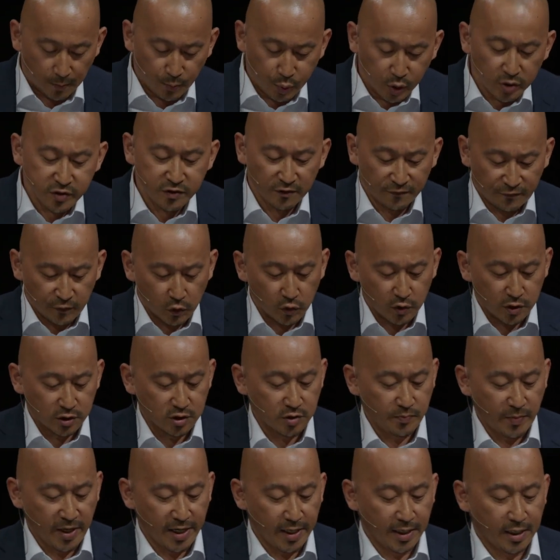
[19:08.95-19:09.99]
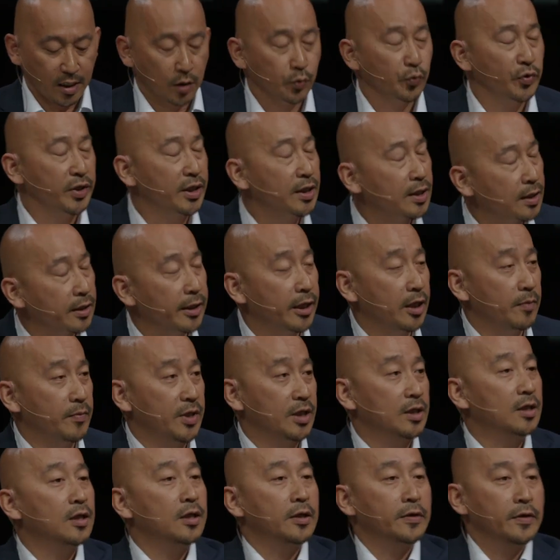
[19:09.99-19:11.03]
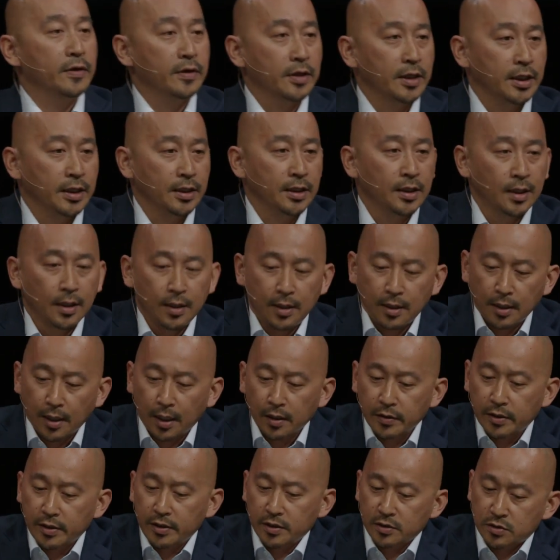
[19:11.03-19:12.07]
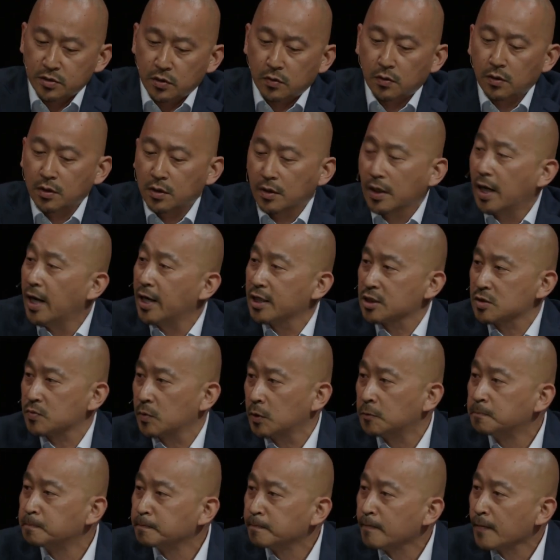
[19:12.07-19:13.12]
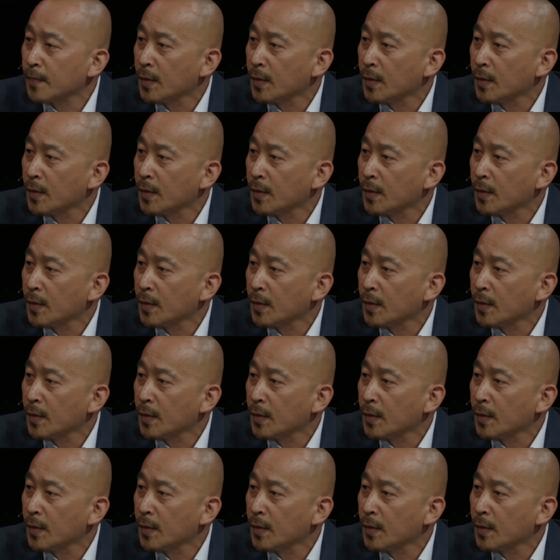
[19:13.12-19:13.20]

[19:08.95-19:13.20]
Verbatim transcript: Put the focus back on reclaiming clarity on the historical gospel.